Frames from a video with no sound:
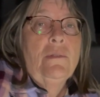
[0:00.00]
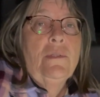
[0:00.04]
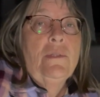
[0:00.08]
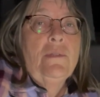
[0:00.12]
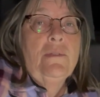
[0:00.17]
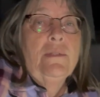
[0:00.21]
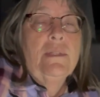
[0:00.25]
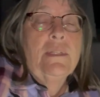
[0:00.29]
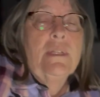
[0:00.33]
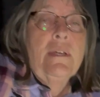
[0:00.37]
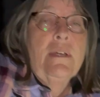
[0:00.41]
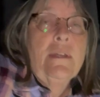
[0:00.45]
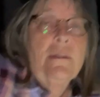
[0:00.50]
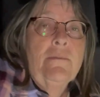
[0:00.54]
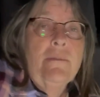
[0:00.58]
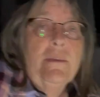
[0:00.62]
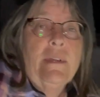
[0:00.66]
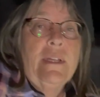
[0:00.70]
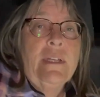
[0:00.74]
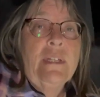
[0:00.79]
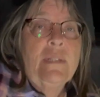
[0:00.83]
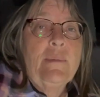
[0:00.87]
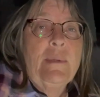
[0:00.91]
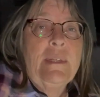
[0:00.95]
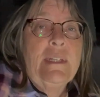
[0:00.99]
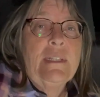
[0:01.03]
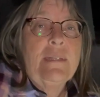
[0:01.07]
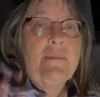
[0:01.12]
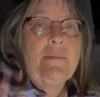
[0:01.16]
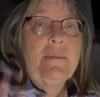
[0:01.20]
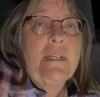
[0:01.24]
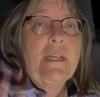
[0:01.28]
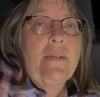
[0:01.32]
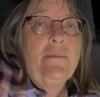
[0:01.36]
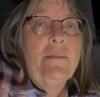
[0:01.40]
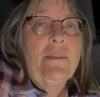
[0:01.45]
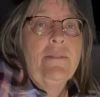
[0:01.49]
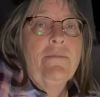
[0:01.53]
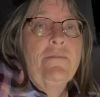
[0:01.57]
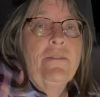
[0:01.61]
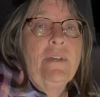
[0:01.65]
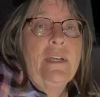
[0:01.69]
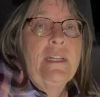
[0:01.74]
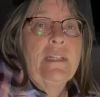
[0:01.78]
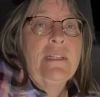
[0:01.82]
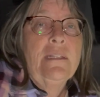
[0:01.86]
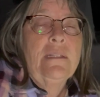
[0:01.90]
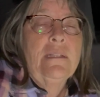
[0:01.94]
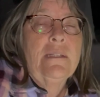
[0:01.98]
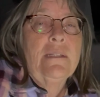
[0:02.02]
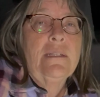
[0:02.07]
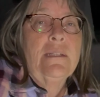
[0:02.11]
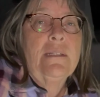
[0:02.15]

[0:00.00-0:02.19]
Tucson where I spent some time with friends,